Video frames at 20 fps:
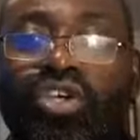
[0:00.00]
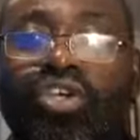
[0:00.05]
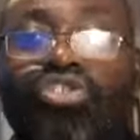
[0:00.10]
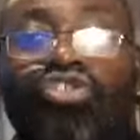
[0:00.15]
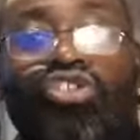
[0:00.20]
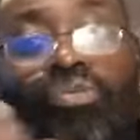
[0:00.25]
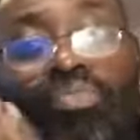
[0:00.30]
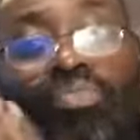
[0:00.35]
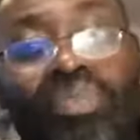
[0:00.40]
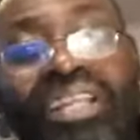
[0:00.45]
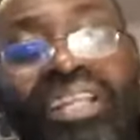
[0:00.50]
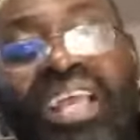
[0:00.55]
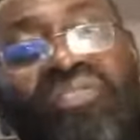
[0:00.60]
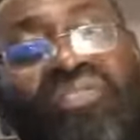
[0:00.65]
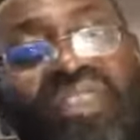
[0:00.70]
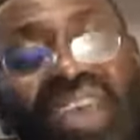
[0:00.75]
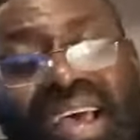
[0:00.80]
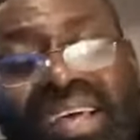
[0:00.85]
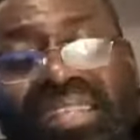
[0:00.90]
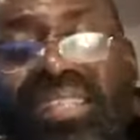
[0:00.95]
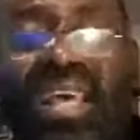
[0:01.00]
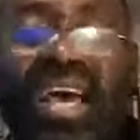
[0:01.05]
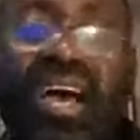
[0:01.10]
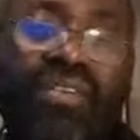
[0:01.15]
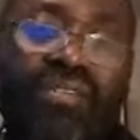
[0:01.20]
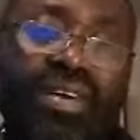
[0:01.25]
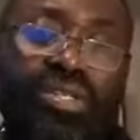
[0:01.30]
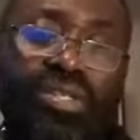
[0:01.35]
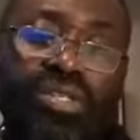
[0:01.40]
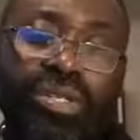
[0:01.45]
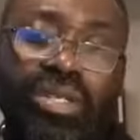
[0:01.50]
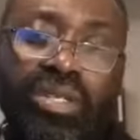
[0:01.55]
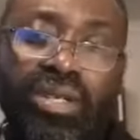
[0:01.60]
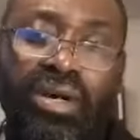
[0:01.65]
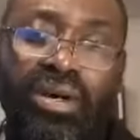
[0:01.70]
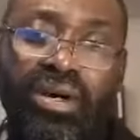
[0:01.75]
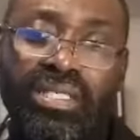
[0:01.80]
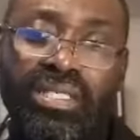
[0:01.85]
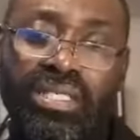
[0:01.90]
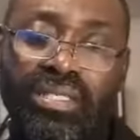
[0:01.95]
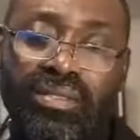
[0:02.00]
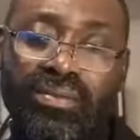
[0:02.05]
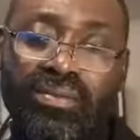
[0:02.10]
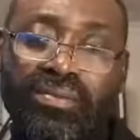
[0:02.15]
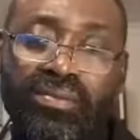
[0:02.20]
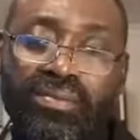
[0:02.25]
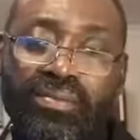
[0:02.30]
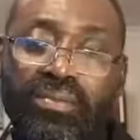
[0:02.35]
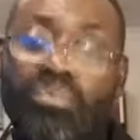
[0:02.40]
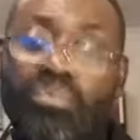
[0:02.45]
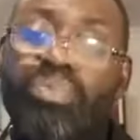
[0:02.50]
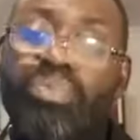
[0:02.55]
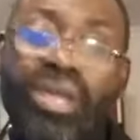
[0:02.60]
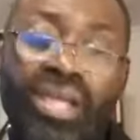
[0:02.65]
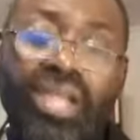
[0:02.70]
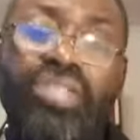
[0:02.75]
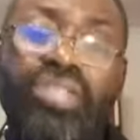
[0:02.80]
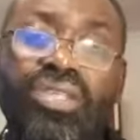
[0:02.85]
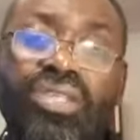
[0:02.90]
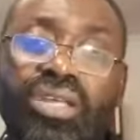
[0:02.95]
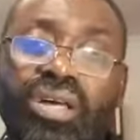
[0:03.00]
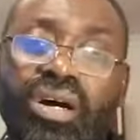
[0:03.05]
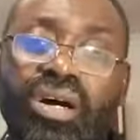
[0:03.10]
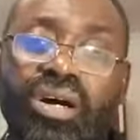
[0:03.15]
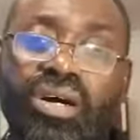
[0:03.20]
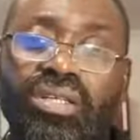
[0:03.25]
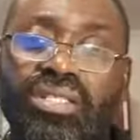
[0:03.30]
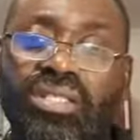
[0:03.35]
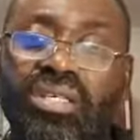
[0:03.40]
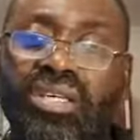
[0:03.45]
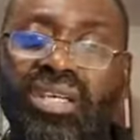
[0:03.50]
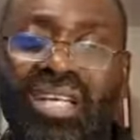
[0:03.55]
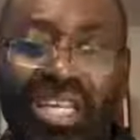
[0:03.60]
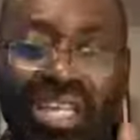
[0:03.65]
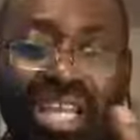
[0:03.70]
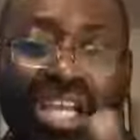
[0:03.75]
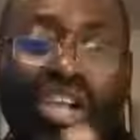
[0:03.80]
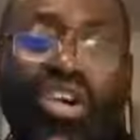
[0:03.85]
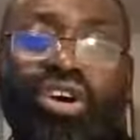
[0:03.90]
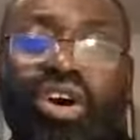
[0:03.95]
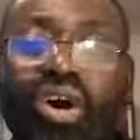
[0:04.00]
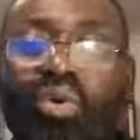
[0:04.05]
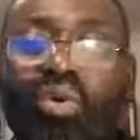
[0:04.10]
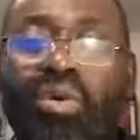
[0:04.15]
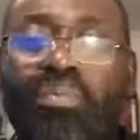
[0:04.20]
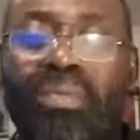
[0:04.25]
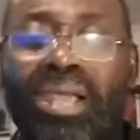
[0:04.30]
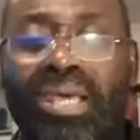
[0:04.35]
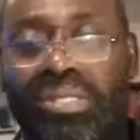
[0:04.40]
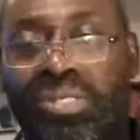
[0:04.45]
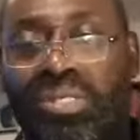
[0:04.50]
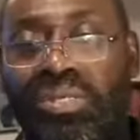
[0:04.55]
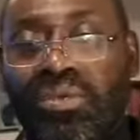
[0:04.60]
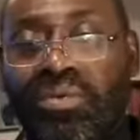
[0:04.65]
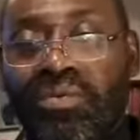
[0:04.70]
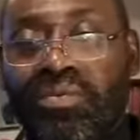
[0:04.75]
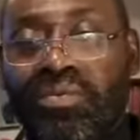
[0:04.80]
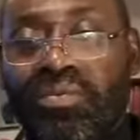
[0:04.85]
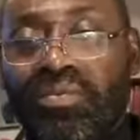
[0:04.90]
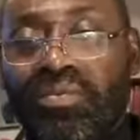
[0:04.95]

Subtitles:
You bring the first harvest to God. Bring it to God and let God will bless you.